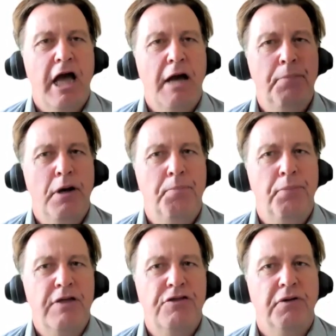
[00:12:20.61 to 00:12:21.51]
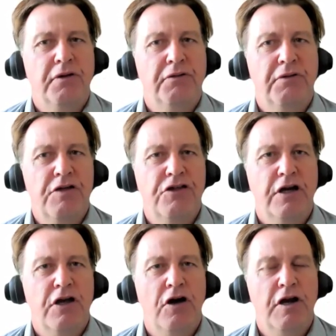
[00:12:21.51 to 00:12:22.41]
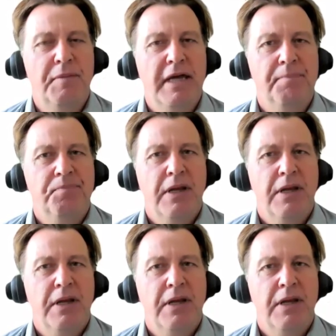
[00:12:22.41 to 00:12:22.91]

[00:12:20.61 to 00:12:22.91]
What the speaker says: and put pressure on the Russian economy.